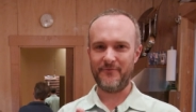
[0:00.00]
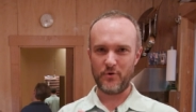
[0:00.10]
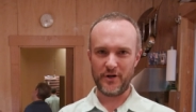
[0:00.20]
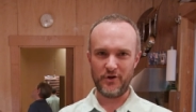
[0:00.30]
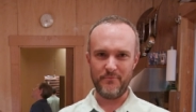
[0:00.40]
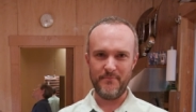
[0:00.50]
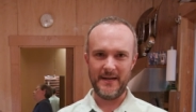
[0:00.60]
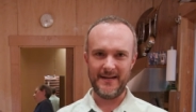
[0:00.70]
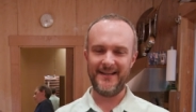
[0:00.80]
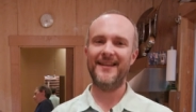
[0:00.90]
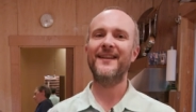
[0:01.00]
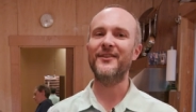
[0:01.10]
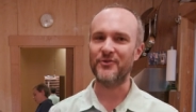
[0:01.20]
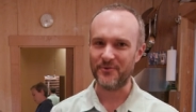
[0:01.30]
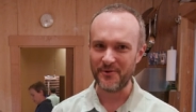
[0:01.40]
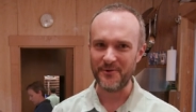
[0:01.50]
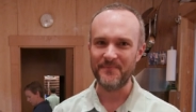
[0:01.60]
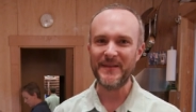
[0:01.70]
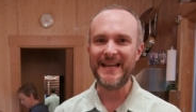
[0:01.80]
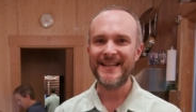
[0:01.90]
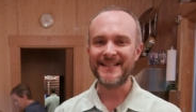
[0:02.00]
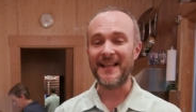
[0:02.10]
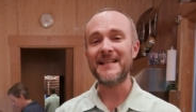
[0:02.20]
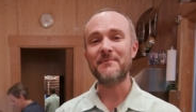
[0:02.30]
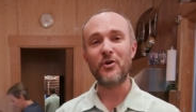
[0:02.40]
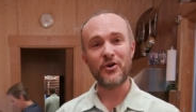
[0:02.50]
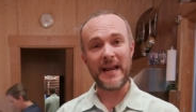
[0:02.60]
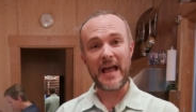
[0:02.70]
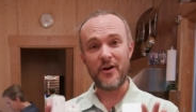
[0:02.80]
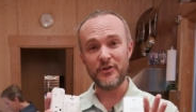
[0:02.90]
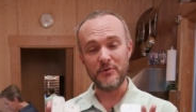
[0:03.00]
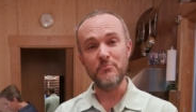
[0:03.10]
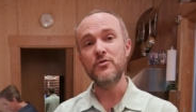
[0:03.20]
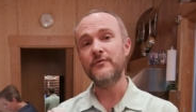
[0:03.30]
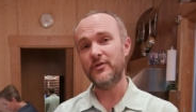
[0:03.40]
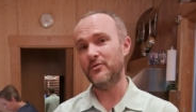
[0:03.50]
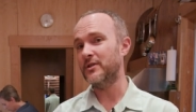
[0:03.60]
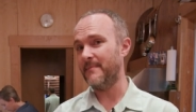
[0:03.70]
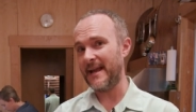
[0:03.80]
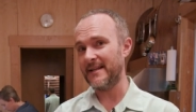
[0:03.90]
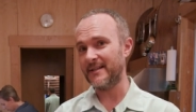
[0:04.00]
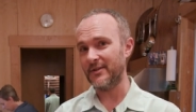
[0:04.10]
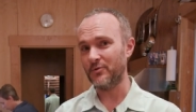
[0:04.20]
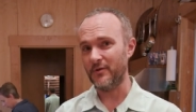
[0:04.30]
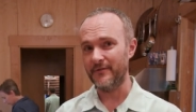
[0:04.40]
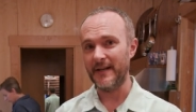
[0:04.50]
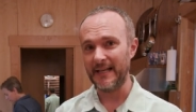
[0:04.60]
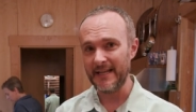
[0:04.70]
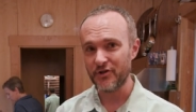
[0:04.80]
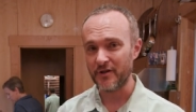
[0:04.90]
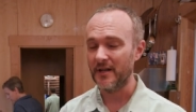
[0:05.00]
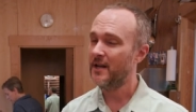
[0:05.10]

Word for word: for humidity control. It's a lot smarter now to move to demand controlled ventilation,